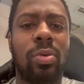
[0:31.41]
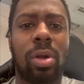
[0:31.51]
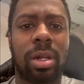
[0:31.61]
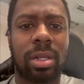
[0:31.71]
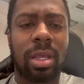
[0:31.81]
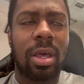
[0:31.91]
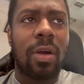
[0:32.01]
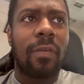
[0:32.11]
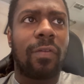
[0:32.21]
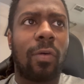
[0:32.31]
work
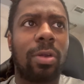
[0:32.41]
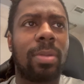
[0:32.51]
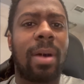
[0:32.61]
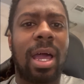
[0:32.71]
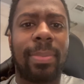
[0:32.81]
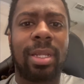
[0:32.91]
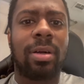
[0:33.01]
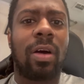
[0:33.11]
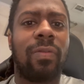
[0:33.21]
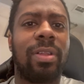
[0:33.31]
for the Miami
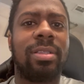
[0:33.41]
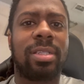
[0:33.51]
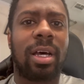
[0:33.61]
Dolphins.